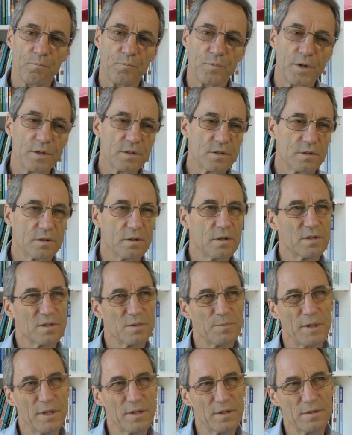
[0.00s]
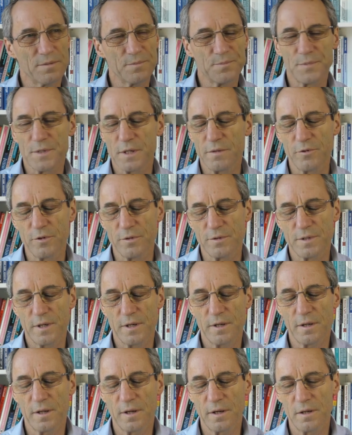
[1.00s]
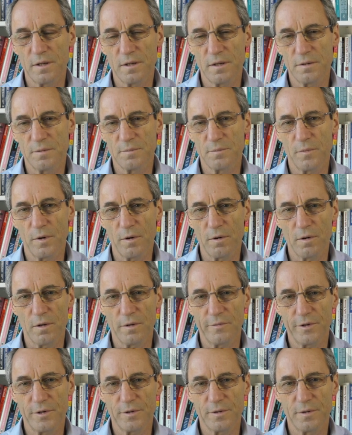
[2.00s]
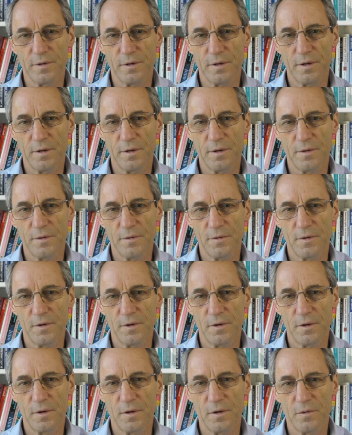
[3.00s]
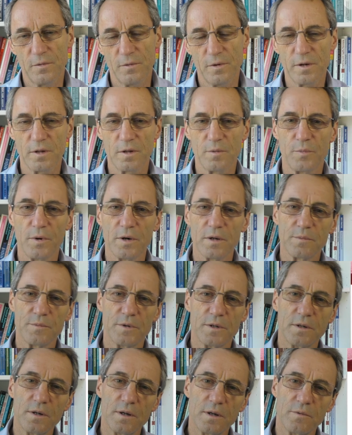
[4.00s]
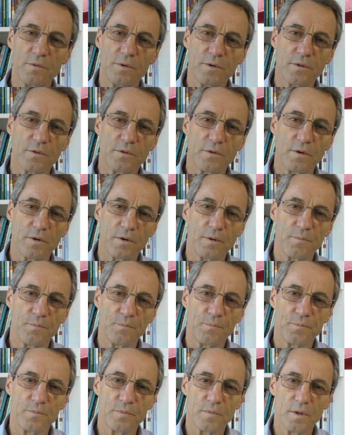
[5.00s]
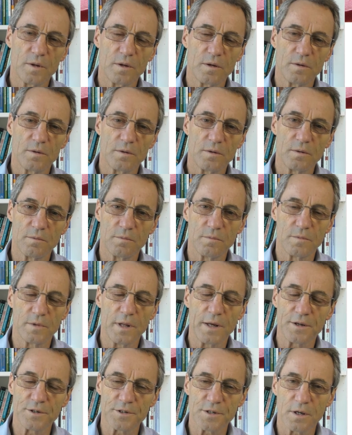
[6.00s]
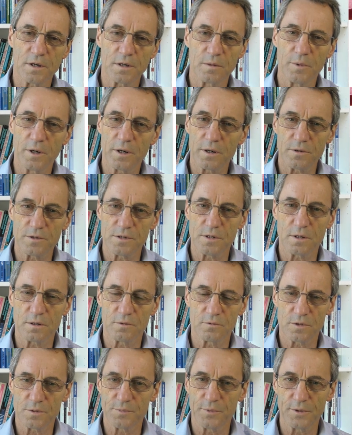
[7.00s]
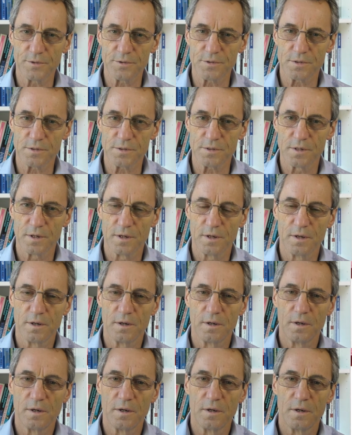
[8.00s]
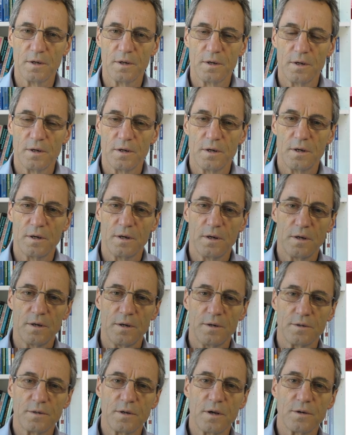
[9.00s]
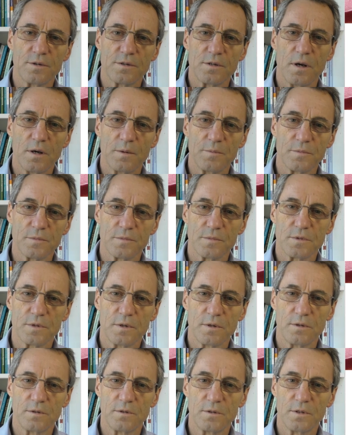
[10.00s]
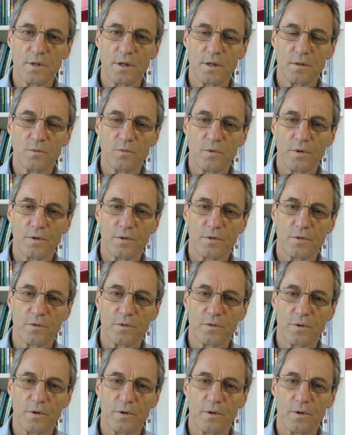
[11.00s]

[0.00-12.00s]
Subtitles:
there's about a 7 or 10 layer model of it. And right at the bottom, you're dealing with nanosecond or microsecond responses. It goes up so that you're dealing with,